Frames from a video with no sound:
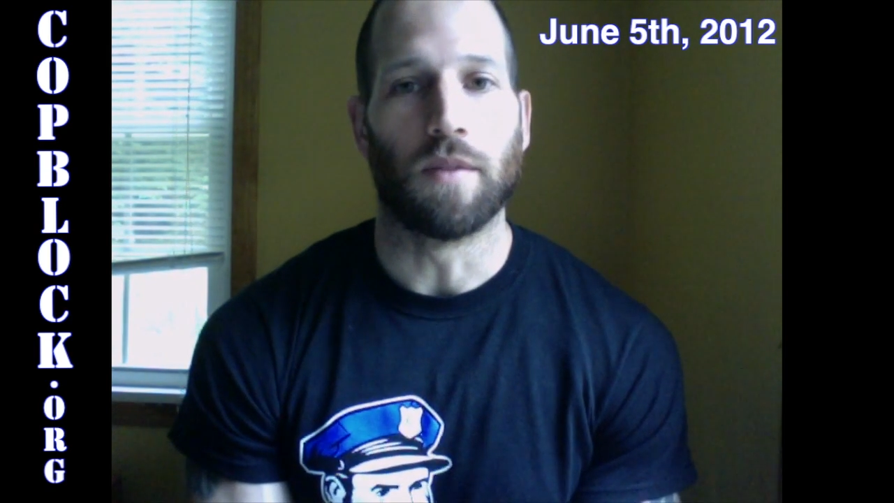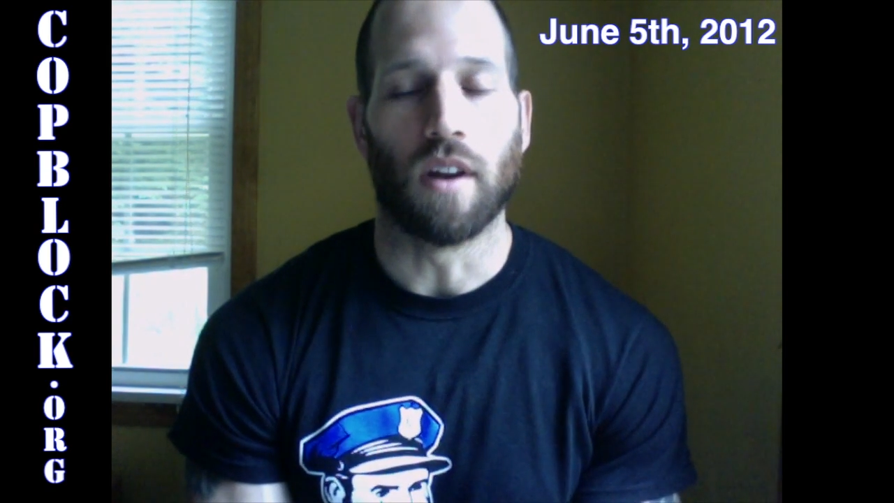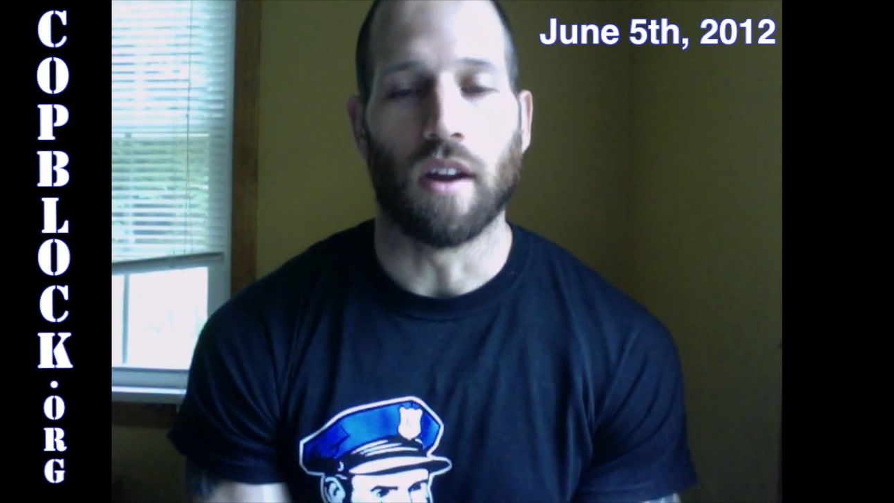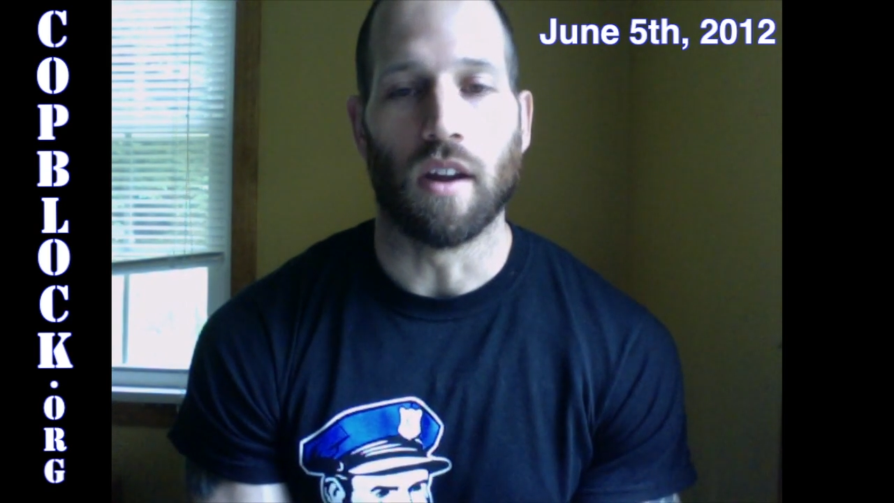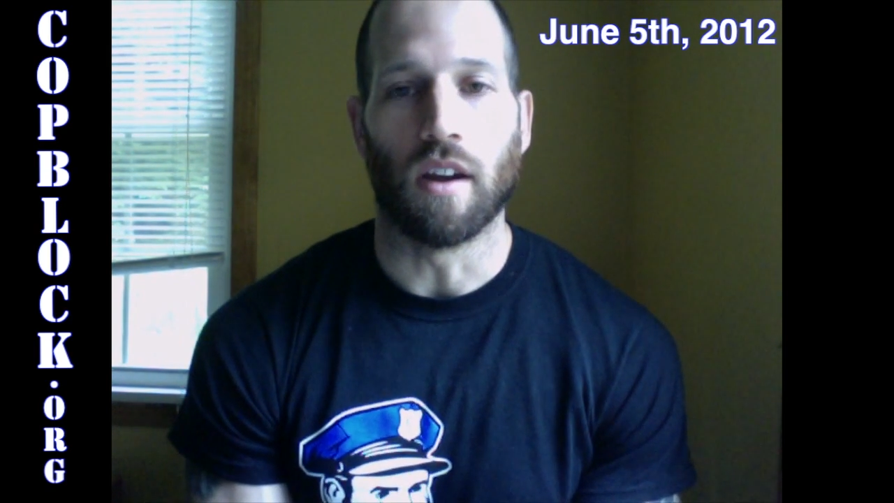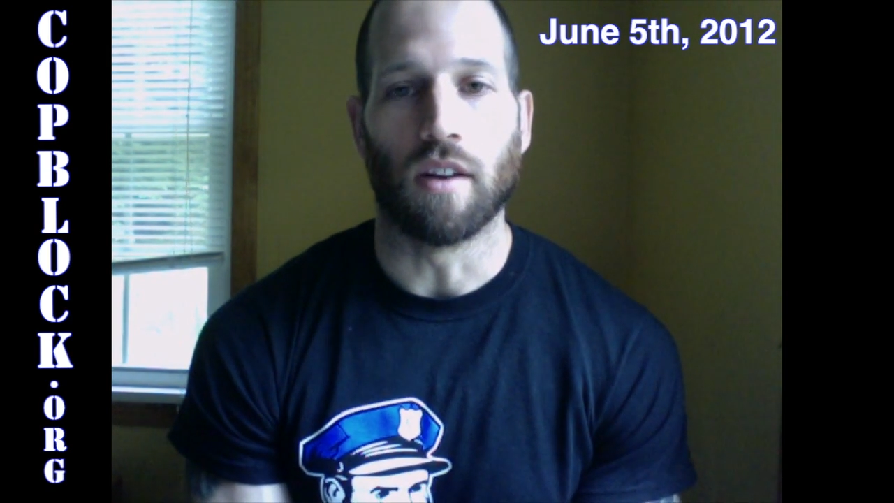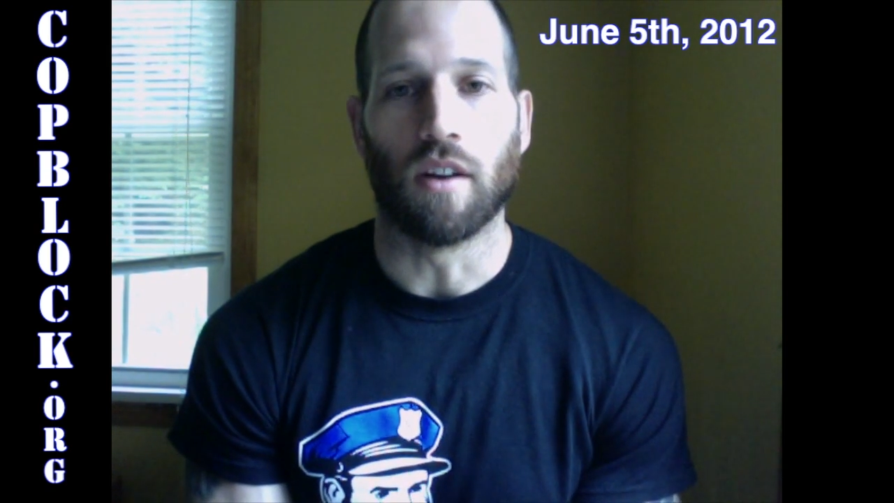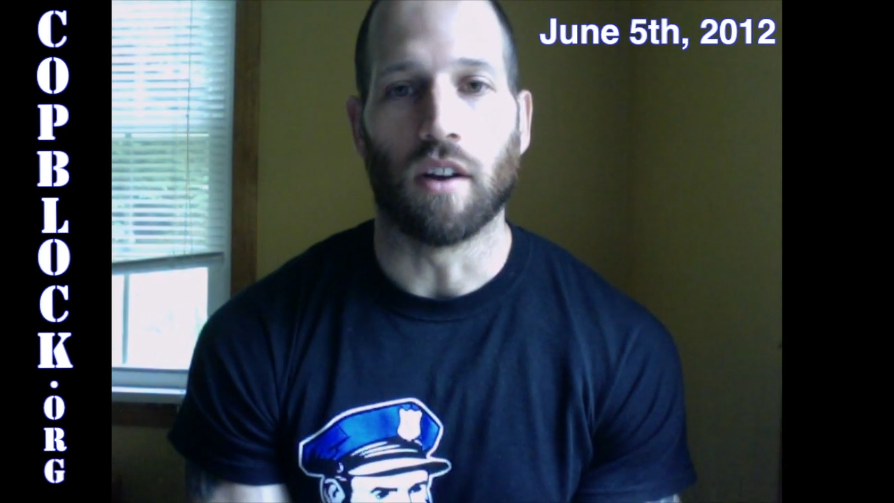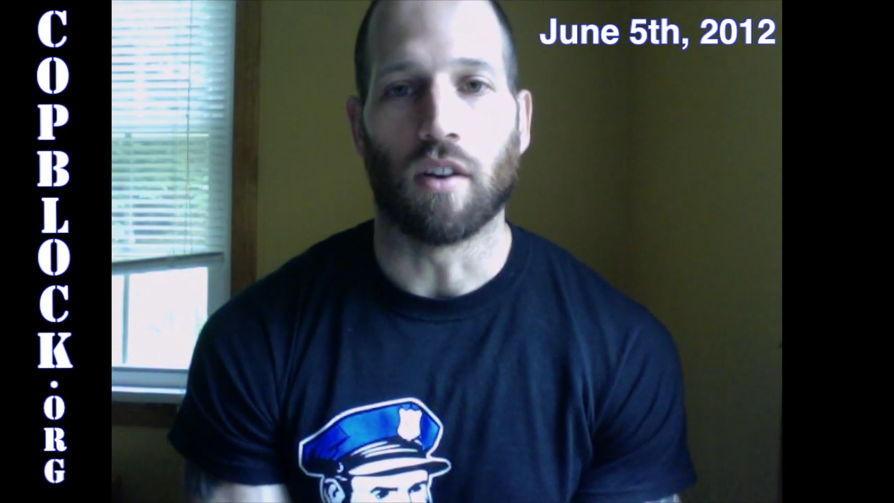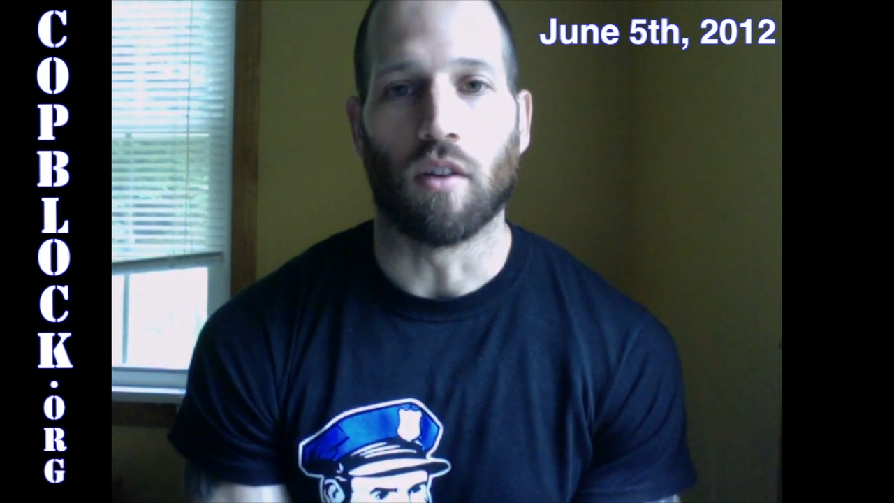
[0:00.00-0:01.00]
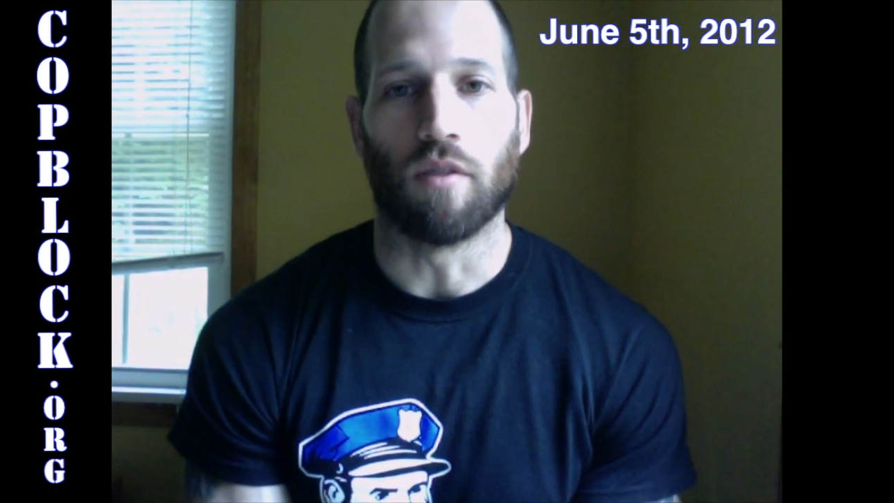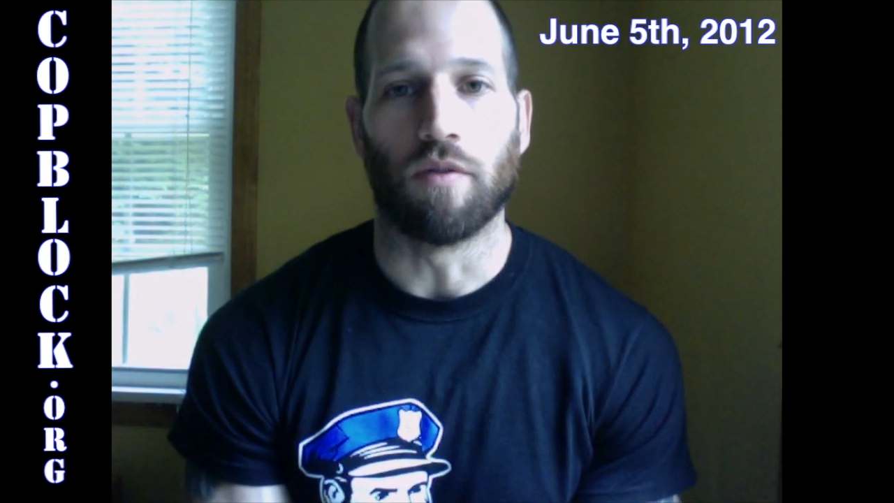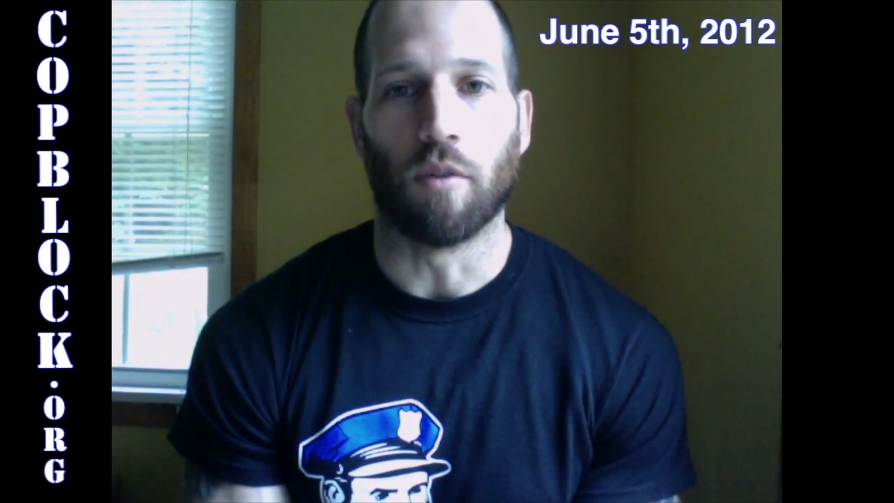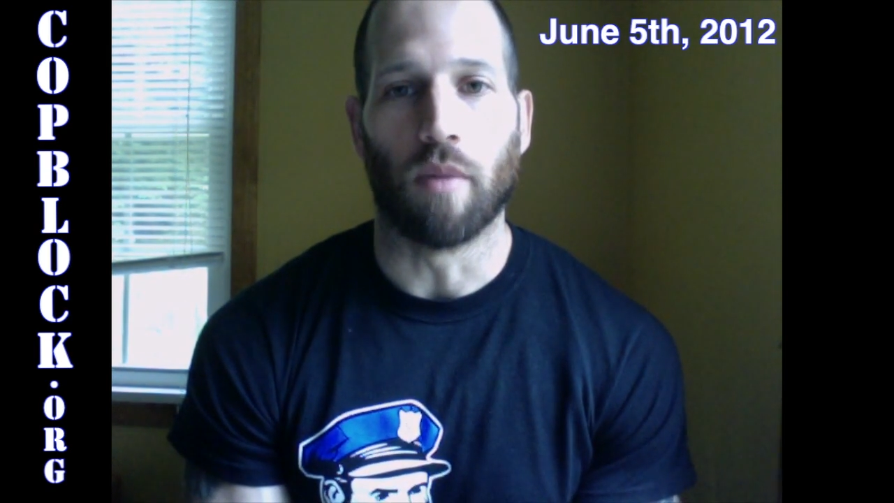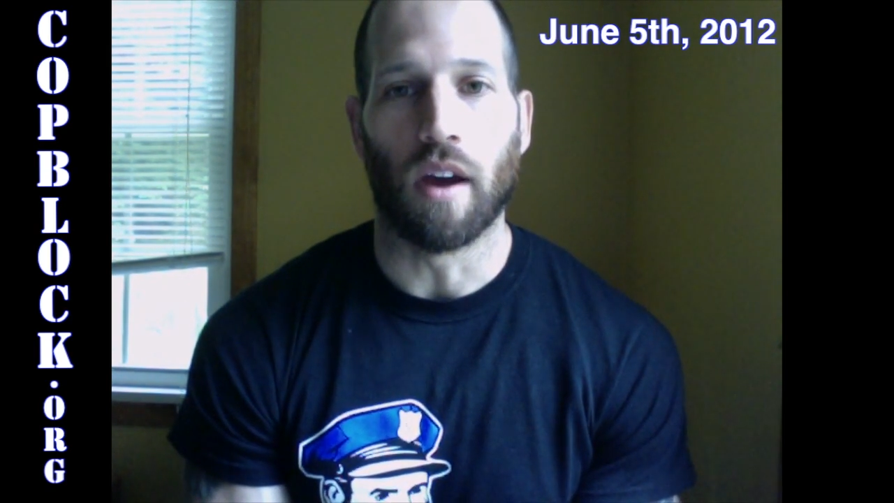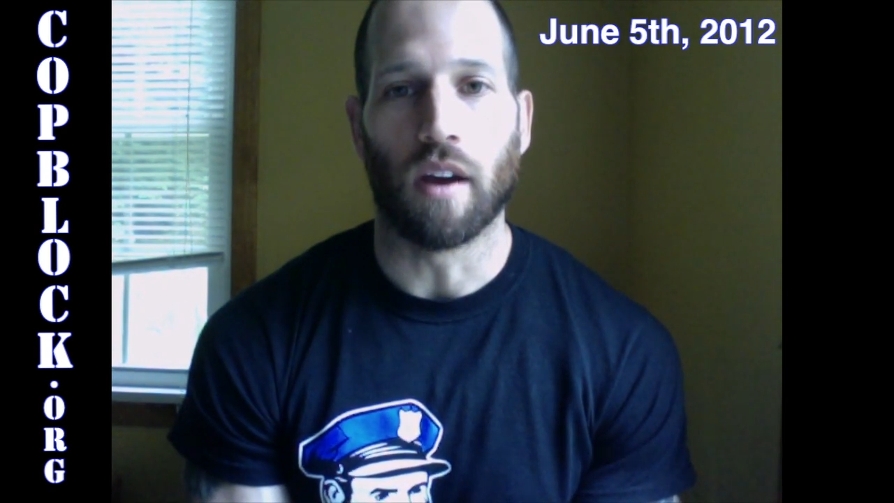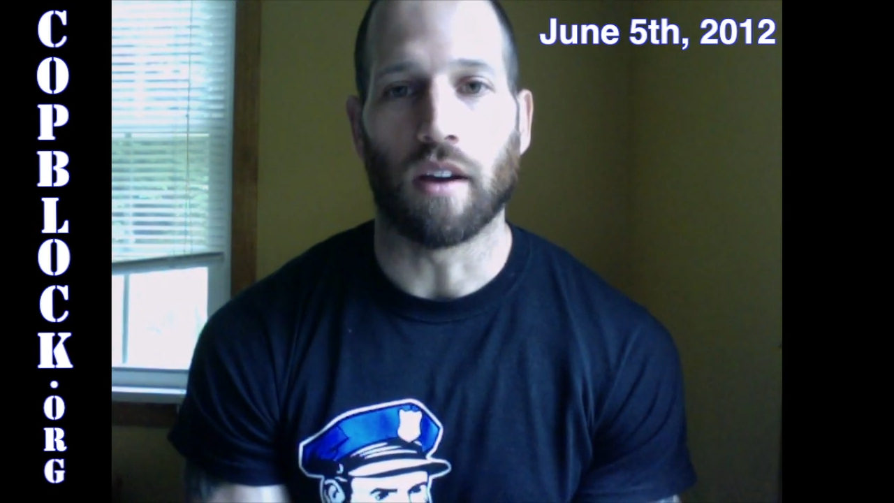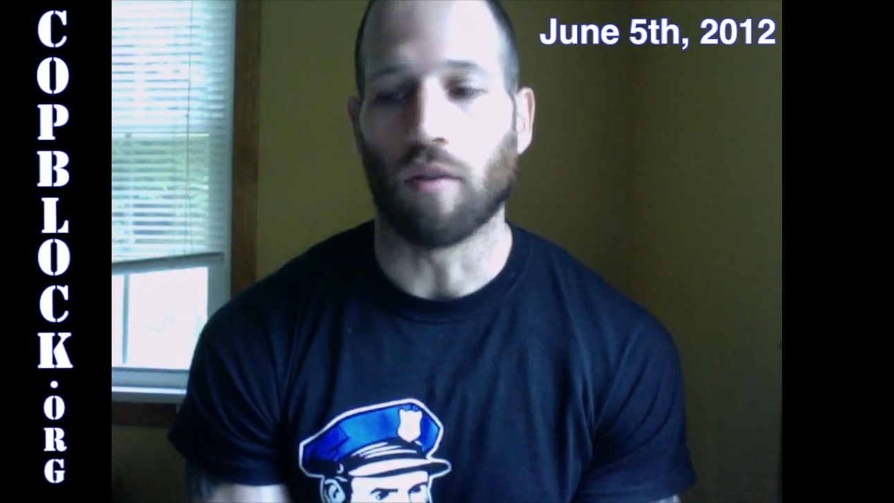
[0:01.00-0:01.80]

today I, I called Phil back.